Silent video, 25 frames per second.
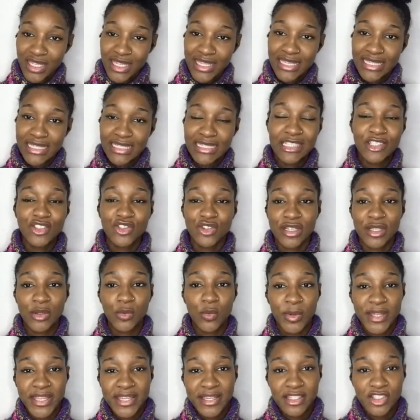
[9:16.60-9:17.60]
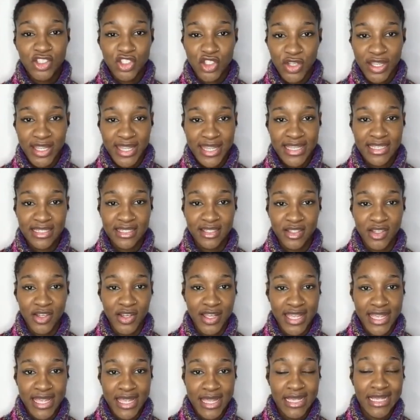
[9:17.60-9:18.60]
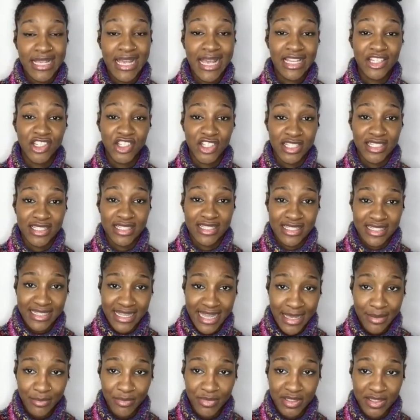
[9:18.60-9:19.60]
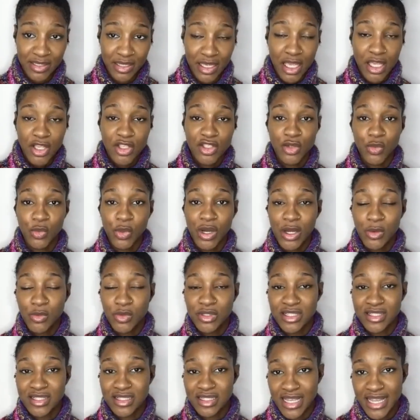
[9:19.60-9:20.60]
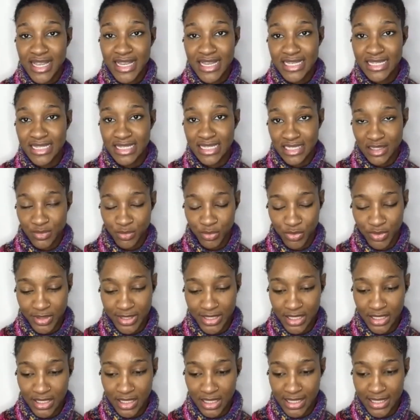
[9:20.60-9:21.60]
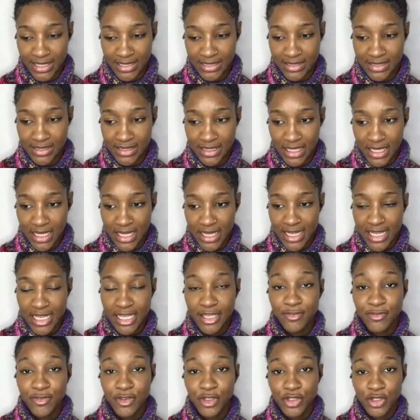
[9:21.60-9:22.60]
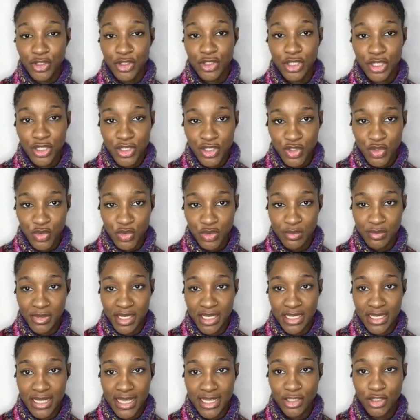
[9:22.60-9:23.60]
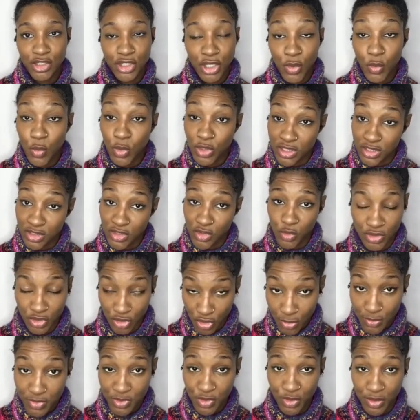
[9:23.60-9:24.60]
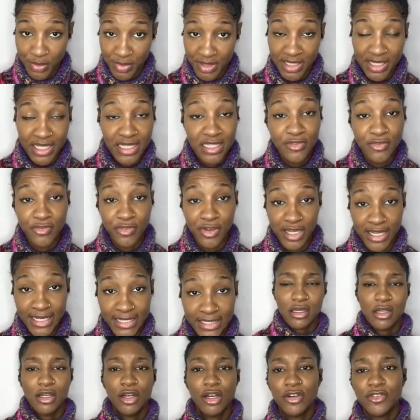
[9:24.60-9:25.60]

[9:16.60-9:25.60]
It literally weakens your hair till your hair actually snaps. So what I would say in this point, guys, if you do go swimming and you don't want to stop swimming, that's fine.